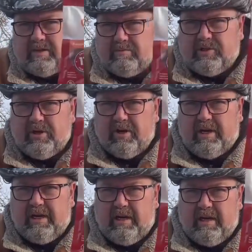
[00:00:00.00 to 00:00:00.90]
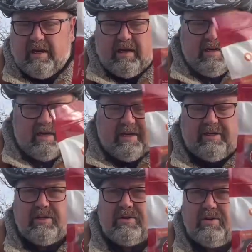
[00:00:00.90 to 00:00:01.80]
some jerky, not
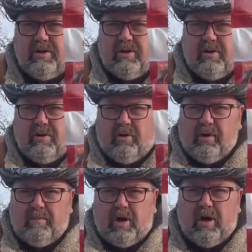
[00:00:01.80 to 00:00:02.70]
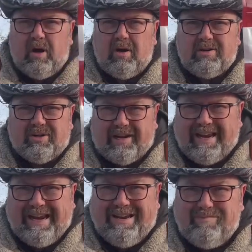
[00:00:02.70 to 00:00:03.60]
just for your granola bars or a
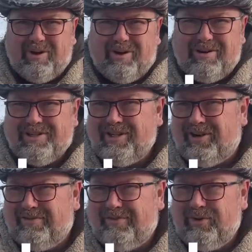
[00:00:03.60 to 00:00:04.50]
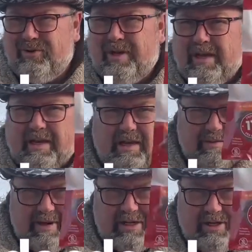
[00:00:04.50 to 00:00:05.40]
candy bar, junk food.
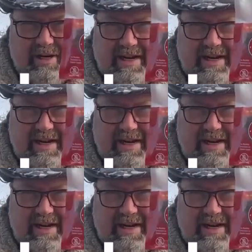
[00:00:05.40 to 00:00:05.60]
Make sure